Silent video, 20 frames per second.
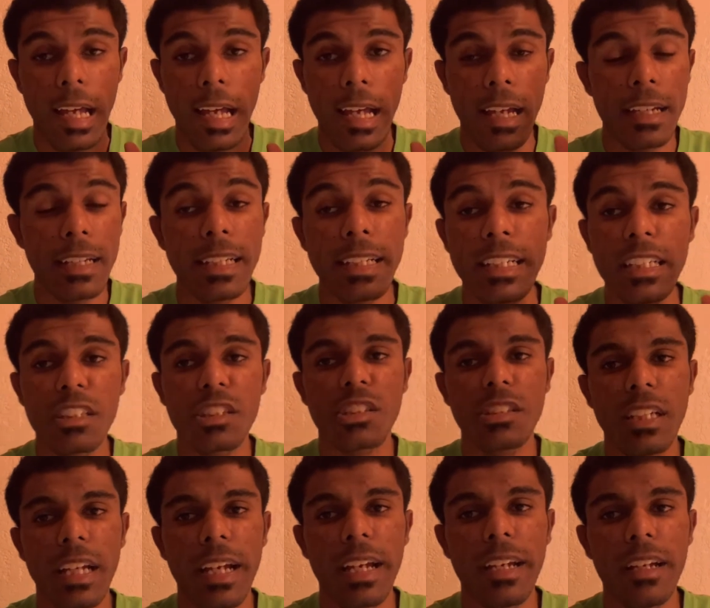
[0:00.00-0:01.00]
each
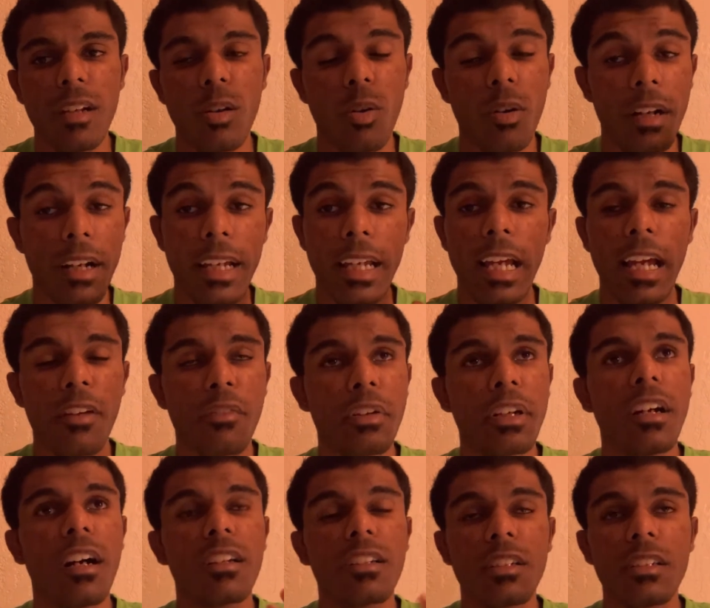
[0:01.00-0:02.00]
day or
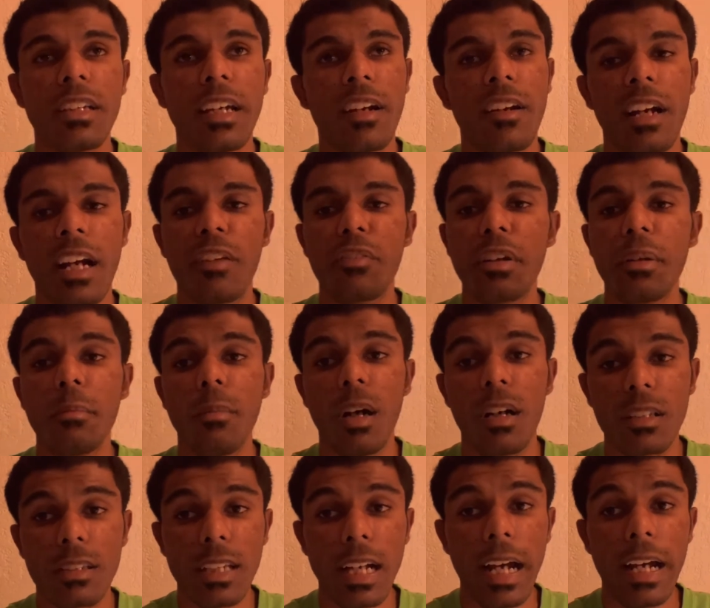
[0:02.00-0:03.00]
every other day or every
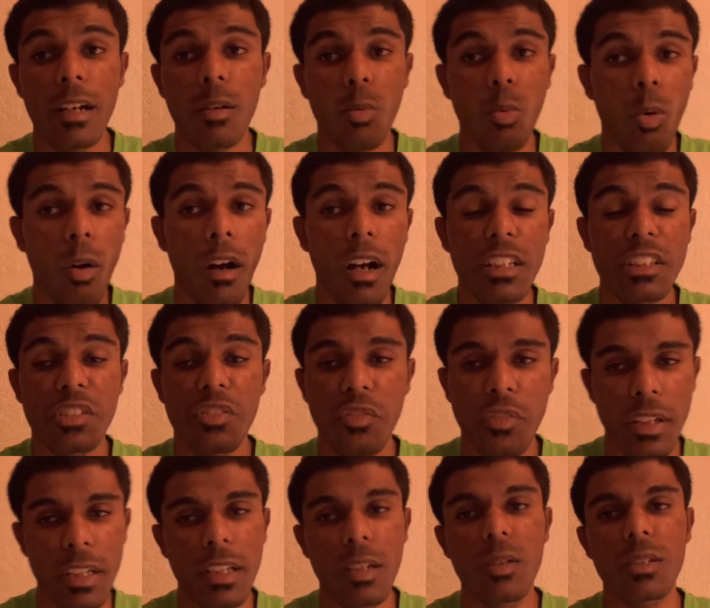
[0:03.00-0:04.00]
month, I'd watch
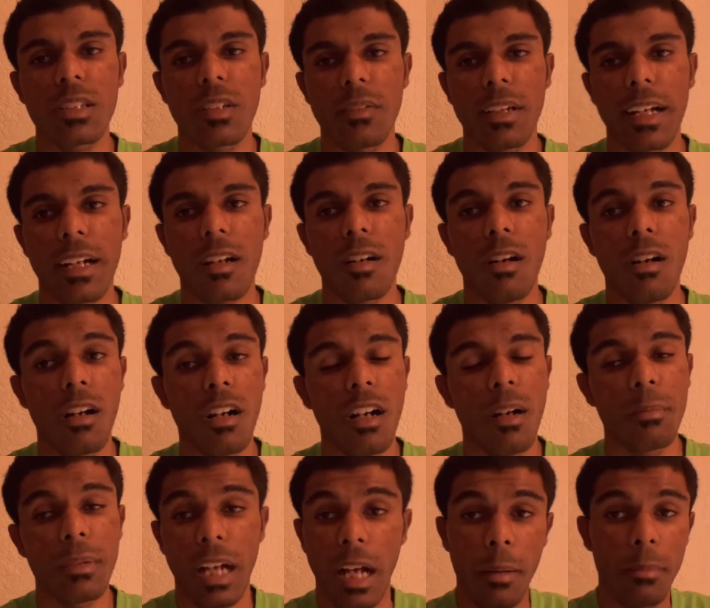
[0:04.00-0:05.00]
videos of that car.
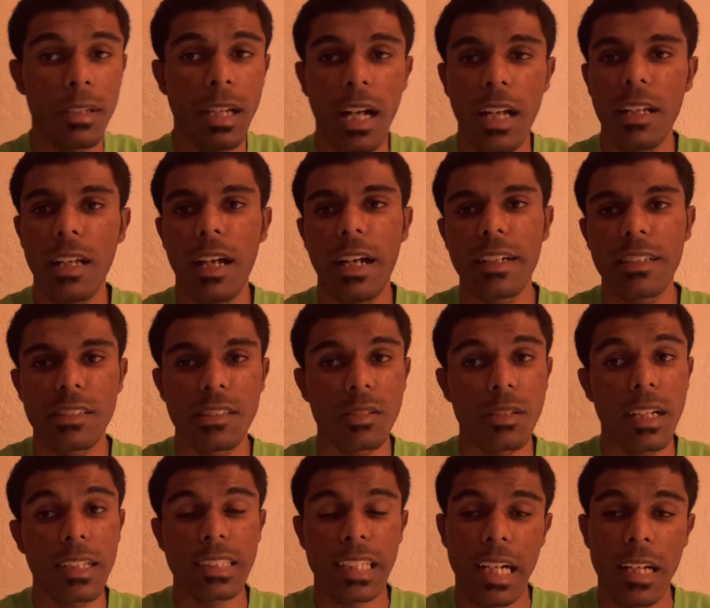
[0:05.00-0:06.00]
I'm not lying to you
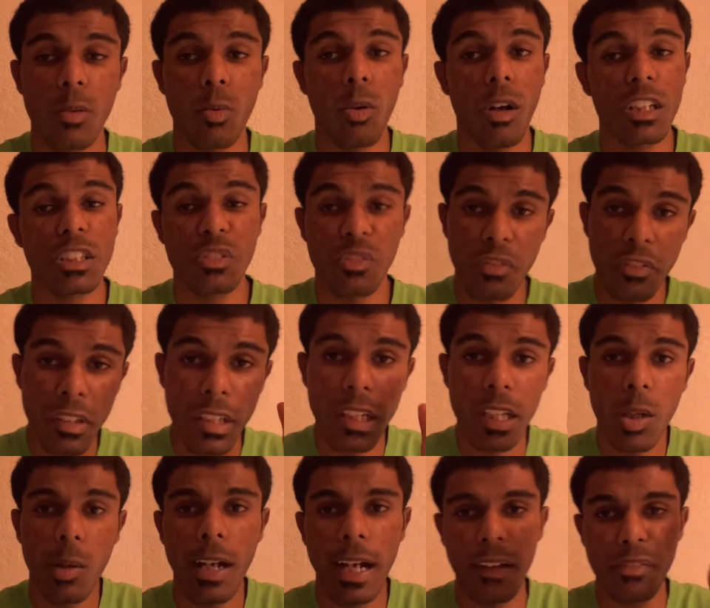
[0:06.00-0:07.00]
guys. I'd watch
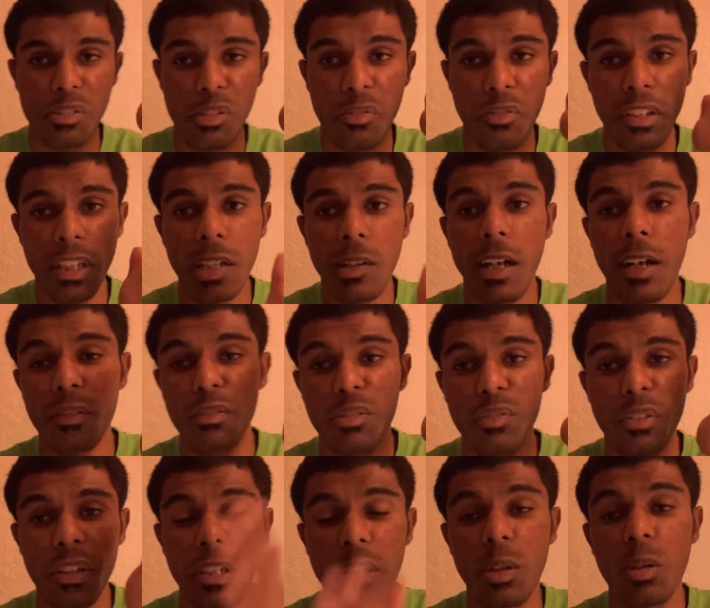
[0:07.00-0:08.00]
video after video after
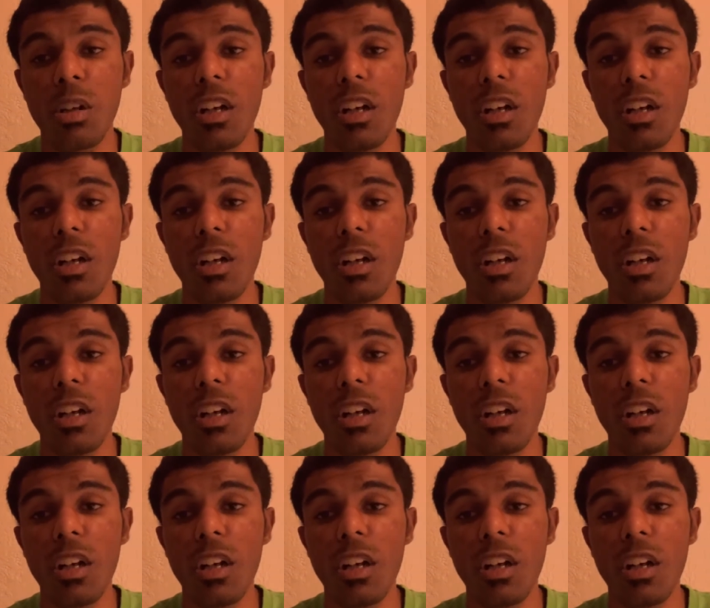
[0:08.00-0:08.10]
video,